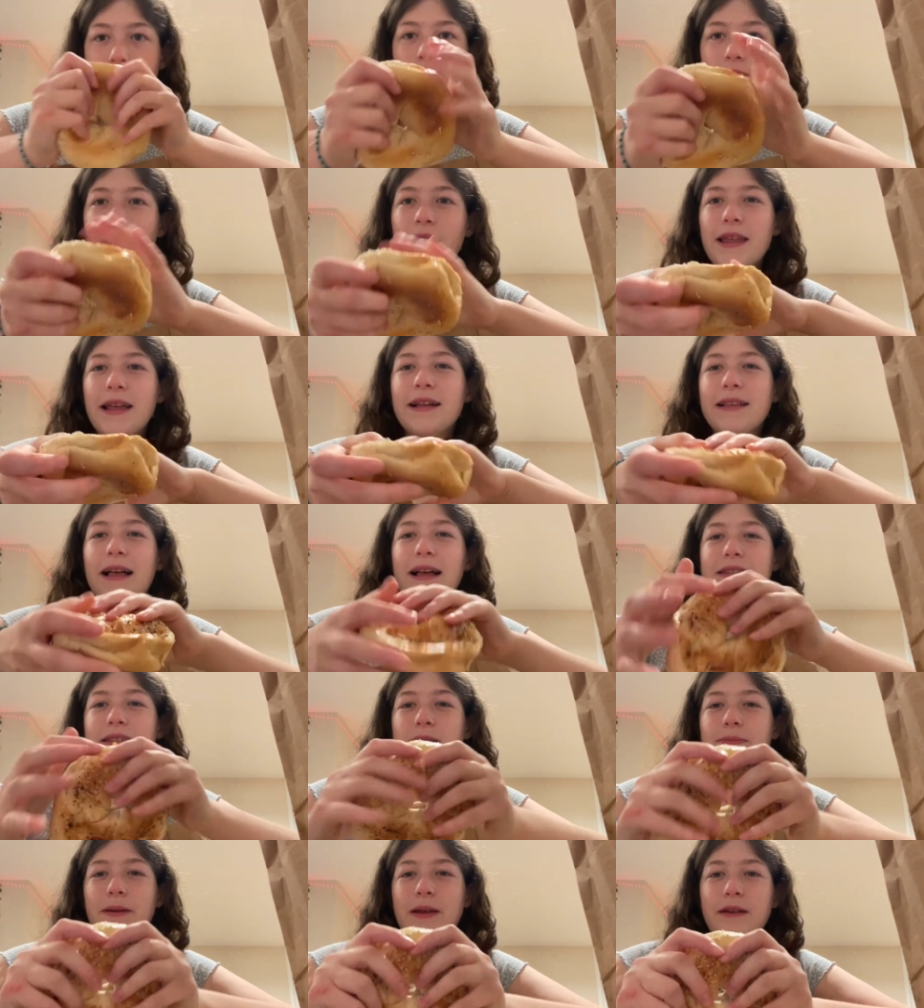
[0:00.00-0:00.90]
A
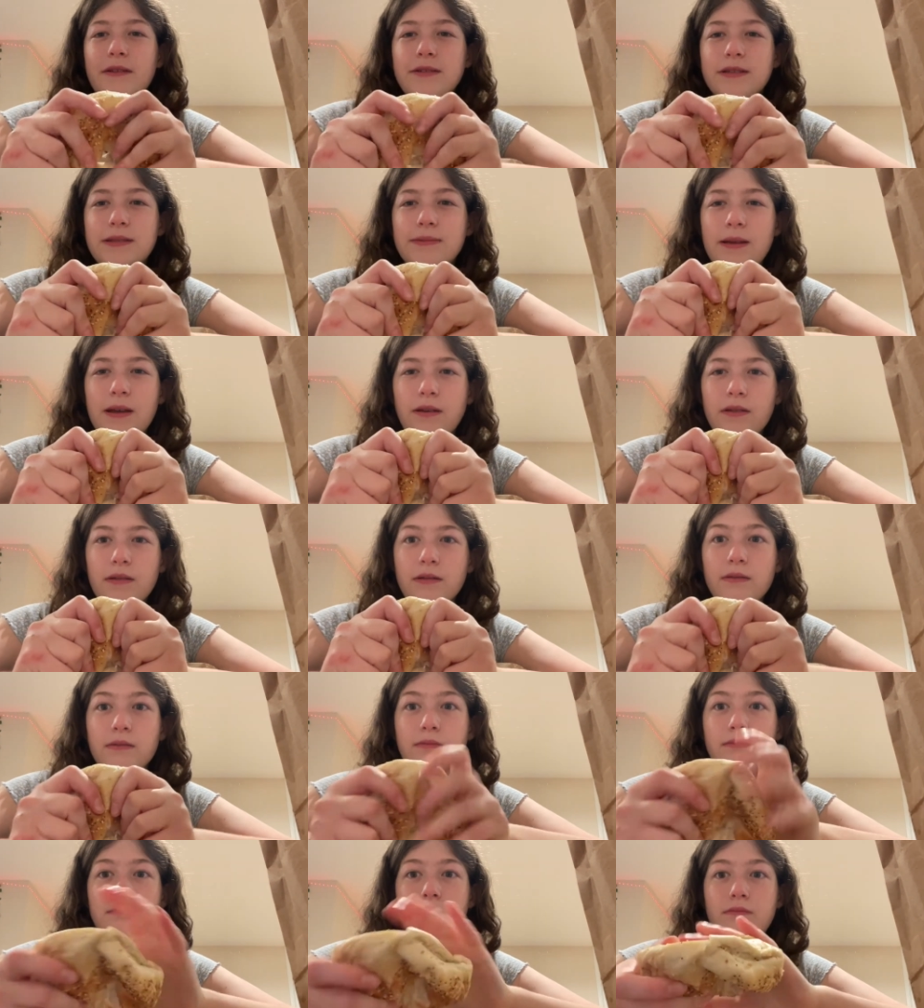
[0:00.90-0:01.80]
classic bagel smell.
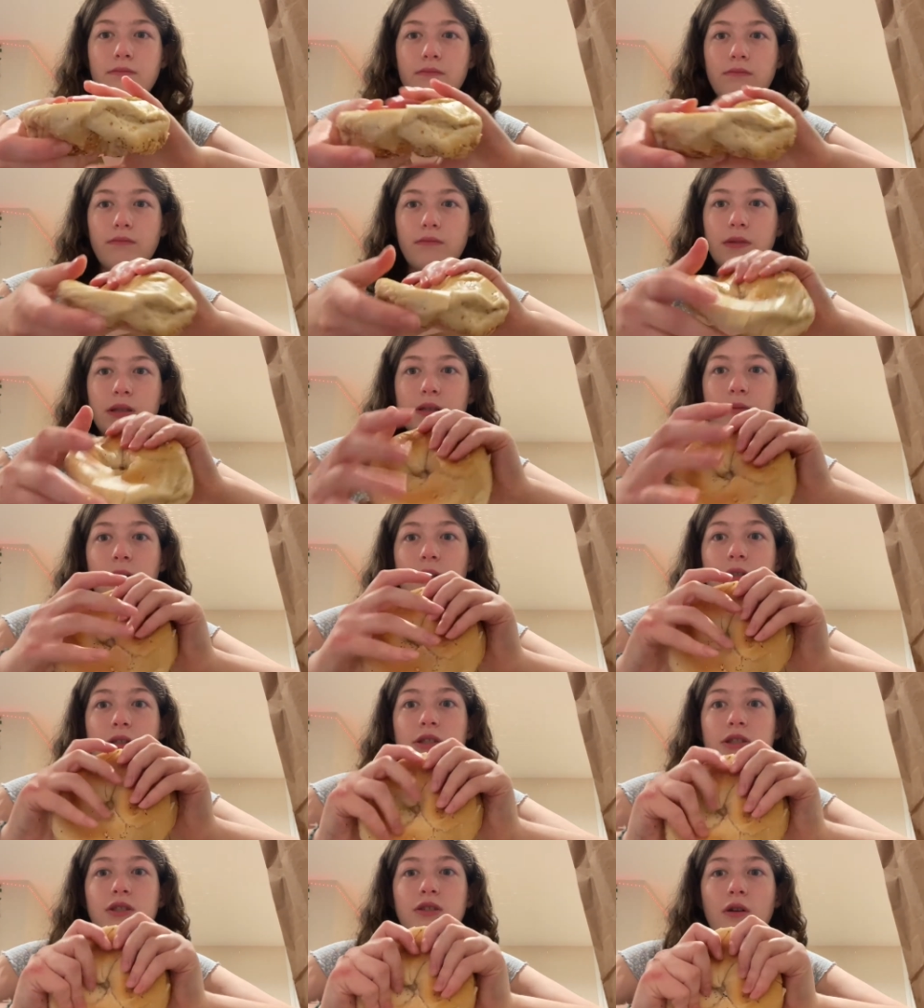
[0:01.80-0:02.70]
It
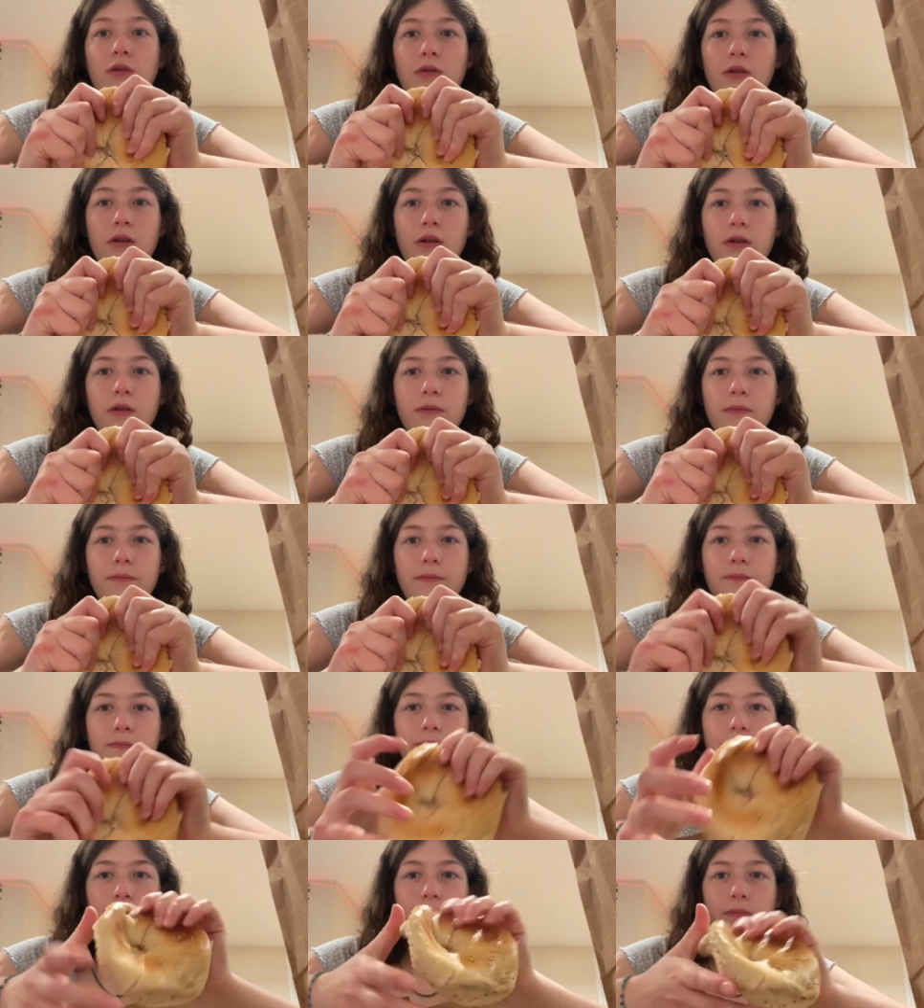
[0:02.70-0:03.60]
smells so good.
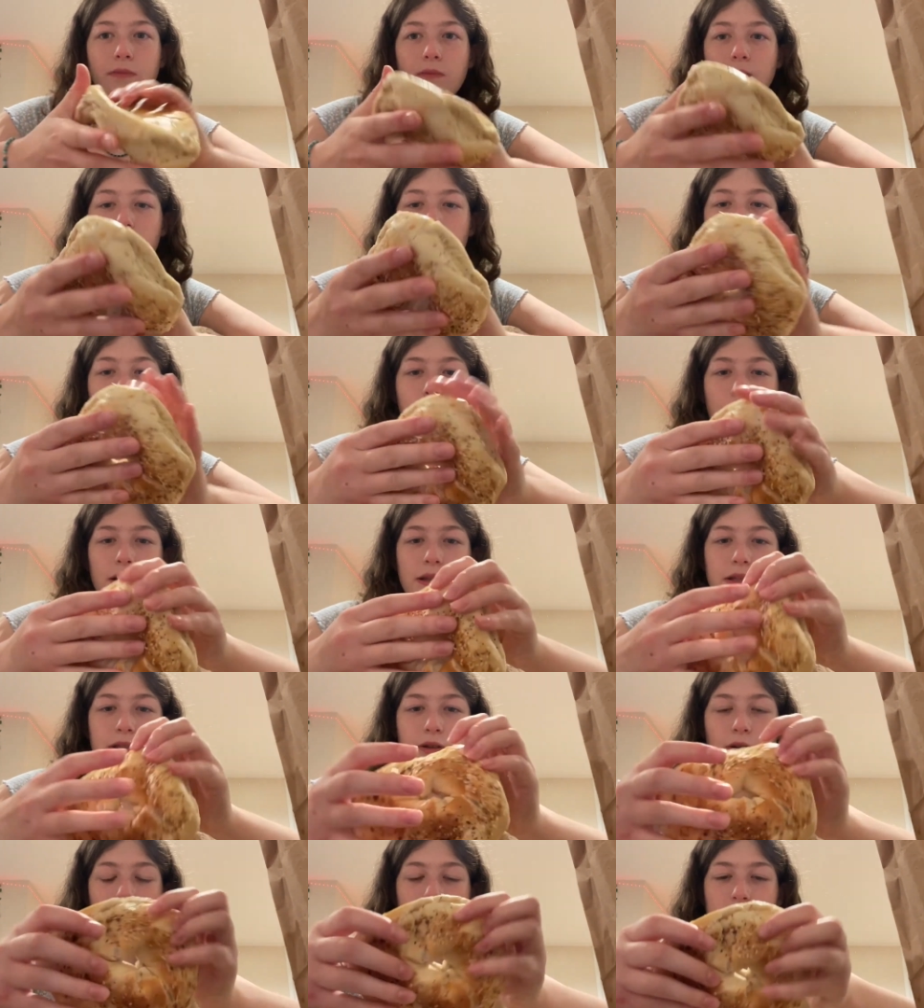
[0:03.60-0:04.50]
Wow,
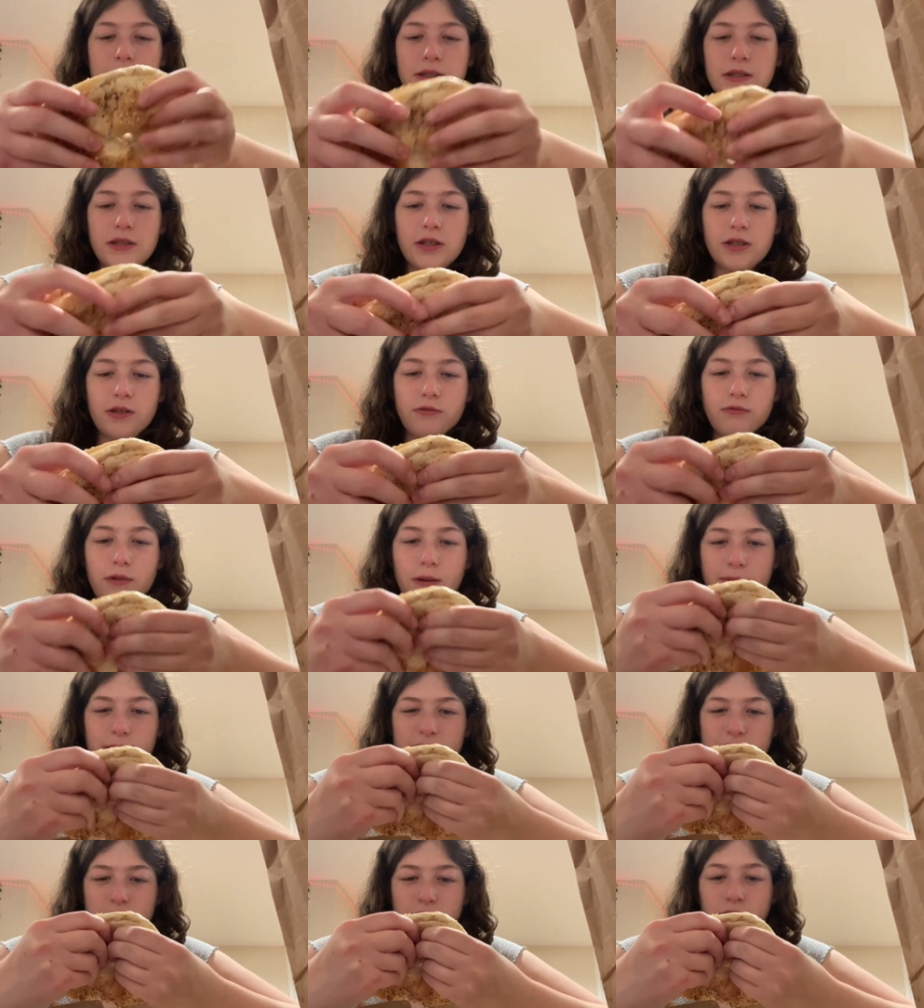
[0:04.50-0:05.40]
sorry, let's just
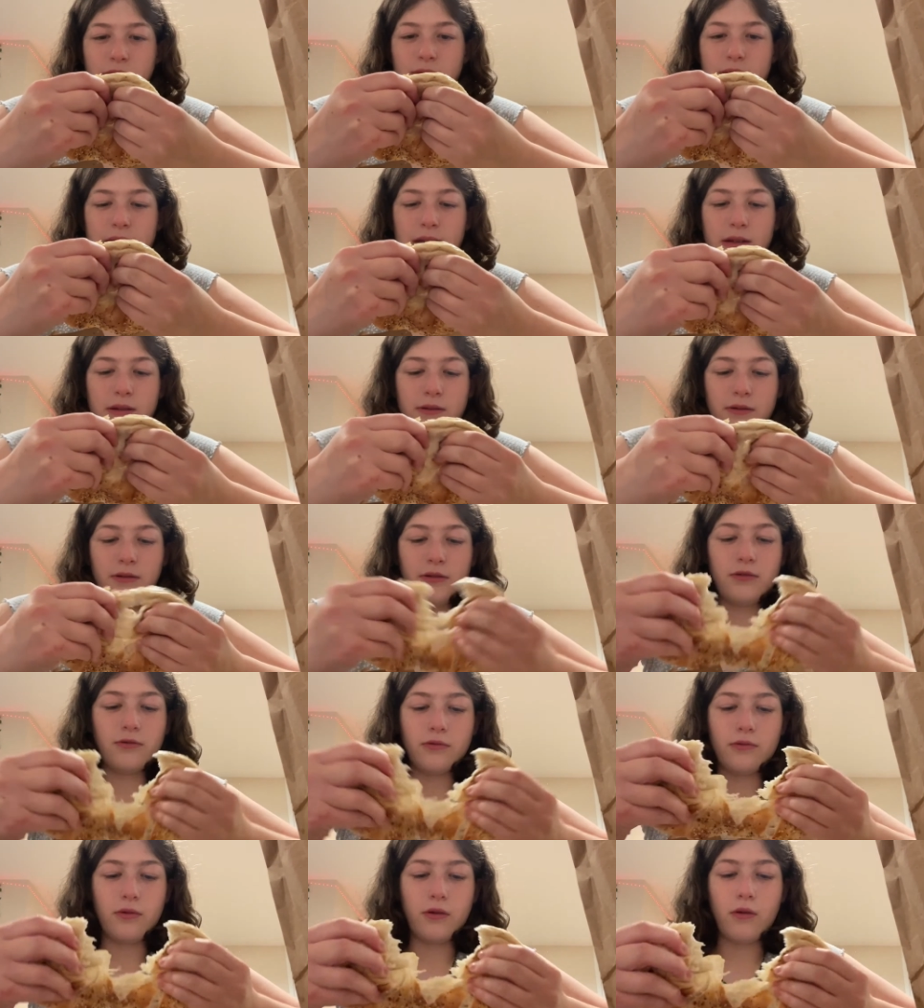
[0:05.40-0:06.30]
rip into it.
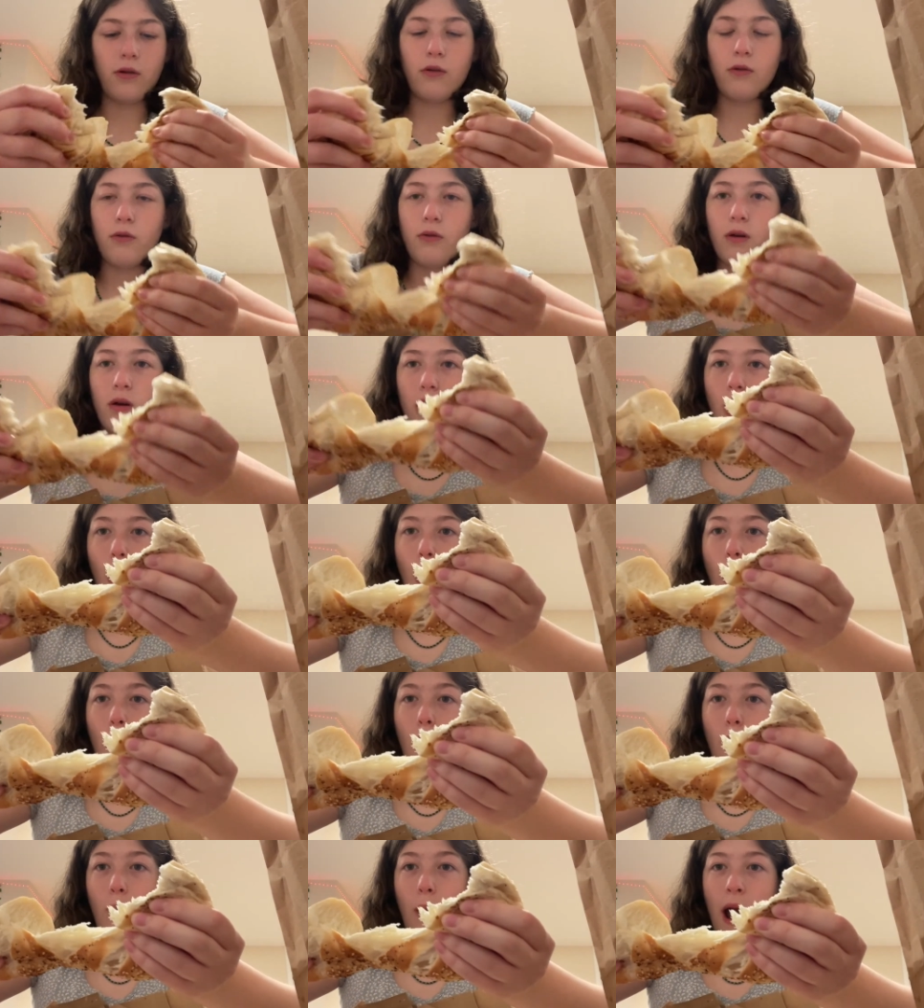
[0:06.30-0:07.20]
Oh,
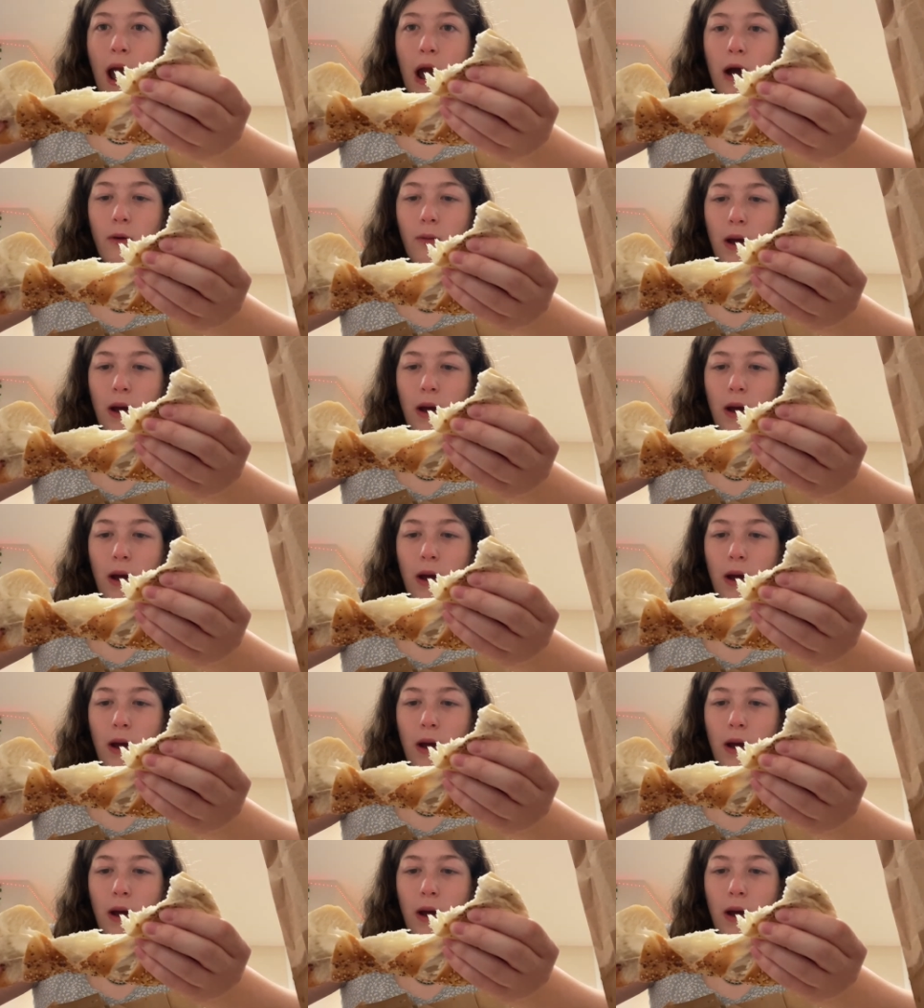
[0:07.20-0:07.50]
wow.